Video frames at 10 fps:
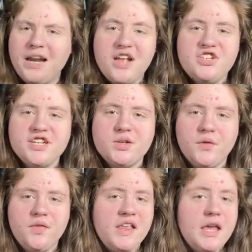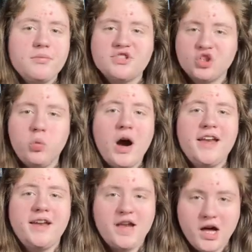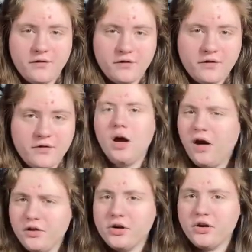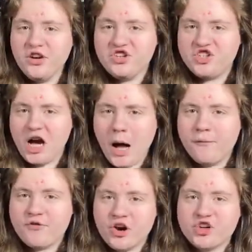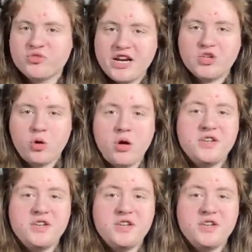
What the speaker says: I just don't think it was quite enough. Although good job for a directorial